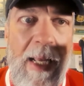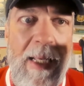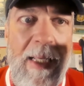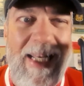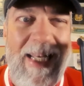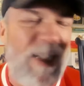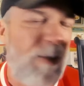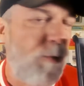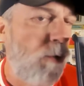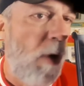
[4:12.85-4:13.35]

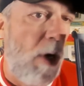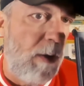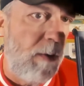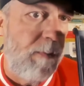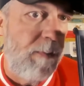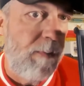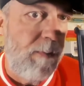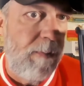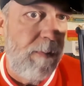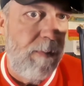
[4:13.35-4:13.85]
It's wrong.
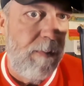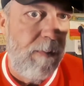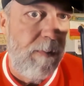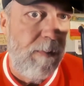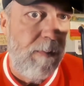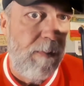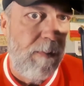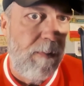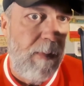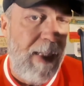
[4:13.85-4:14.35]

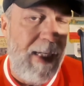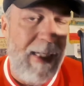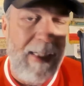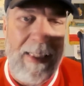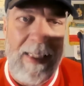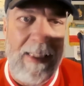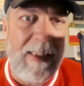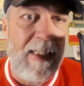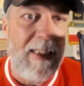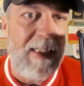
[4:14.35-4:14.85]
It
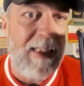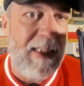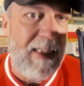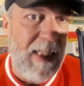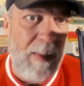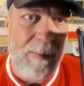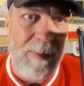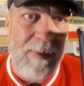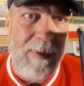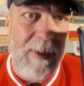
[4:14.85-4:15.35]
is
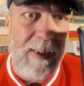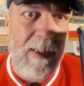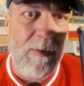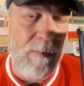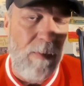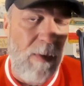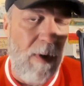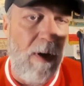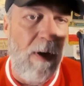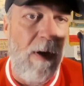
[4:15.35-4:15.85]
simply
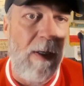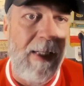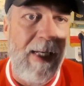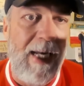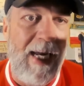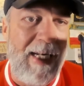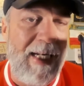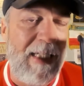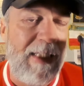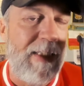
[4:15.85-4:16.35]
wrong,
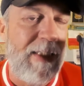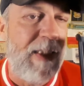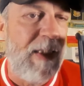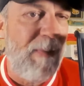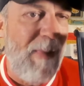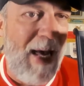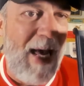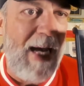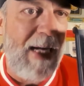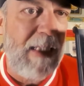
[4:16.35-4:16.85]
and it
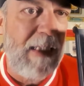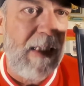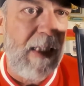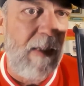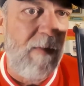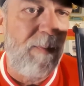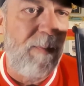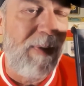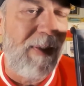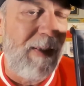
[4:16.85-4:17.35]
smacks
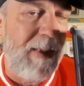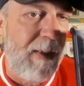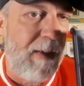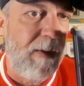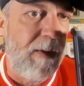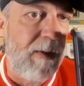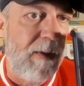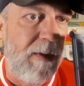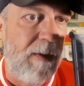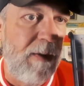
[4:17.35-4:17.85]
of
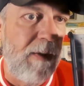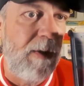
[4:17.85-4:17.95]
political